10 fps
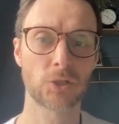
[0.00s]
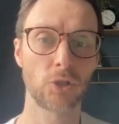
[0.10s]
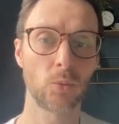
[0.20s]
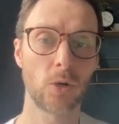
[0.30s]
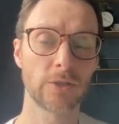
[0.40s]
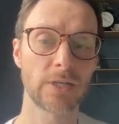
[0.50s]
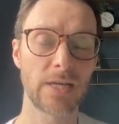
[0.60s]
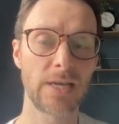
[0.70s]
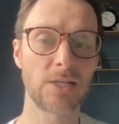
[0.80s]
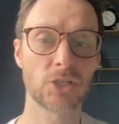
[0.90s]
you want at
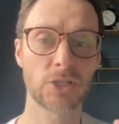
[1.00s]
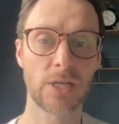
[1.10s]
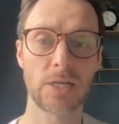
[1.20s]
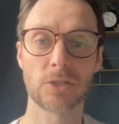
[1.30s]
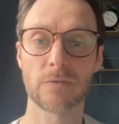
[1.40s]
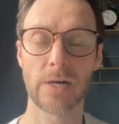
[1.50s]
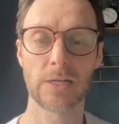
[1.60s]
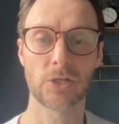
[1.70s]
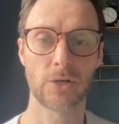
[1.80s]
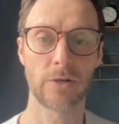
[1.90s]
each stage of that
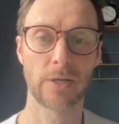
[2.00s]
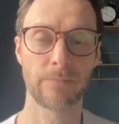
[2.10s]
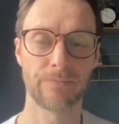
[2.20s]
journey.